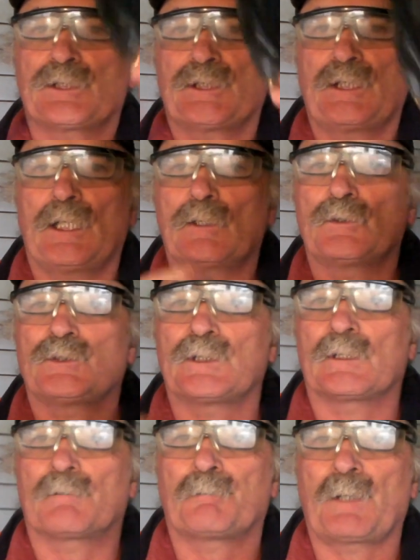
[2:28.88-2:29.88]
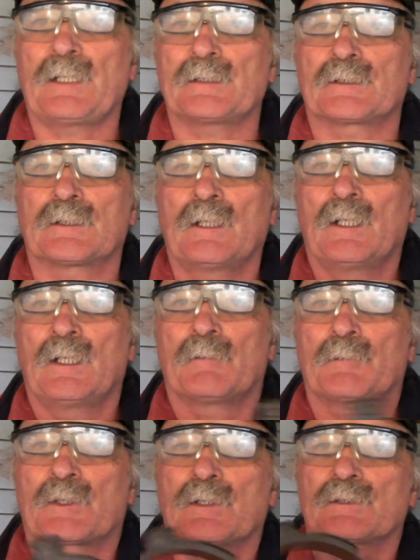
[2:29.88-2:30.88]
shields your face,
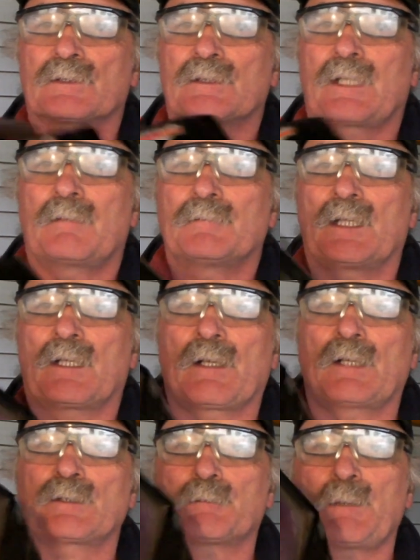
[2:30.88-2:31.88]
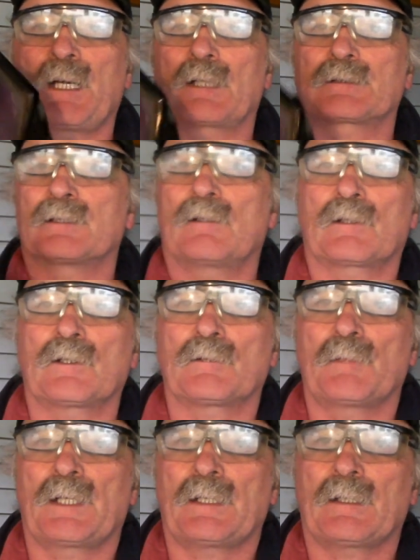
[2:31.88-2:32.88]
because you know, those sparks are not
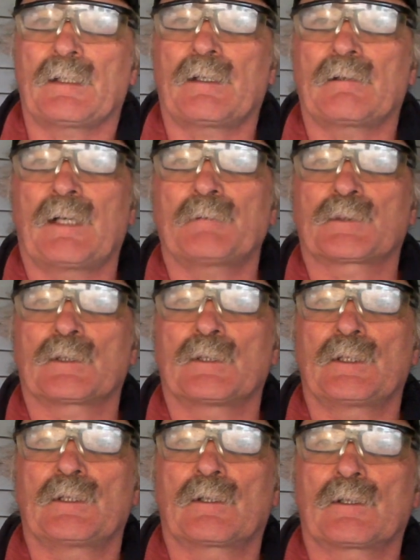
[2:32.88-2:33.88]
good, mate. They're absolutely not